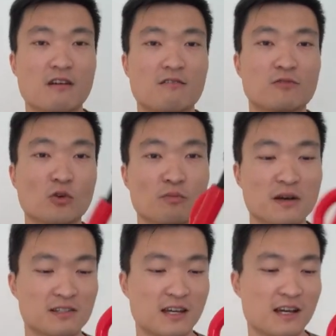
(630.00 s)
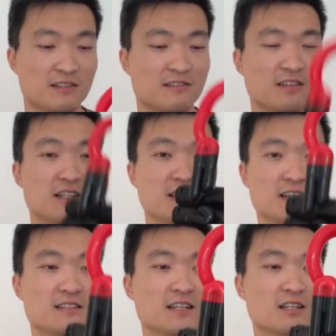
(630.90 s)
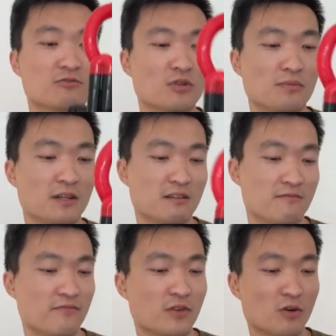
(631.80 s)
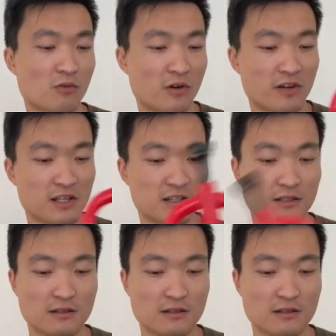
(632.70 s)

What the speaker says: Robust as it is, they can drop it, no worries.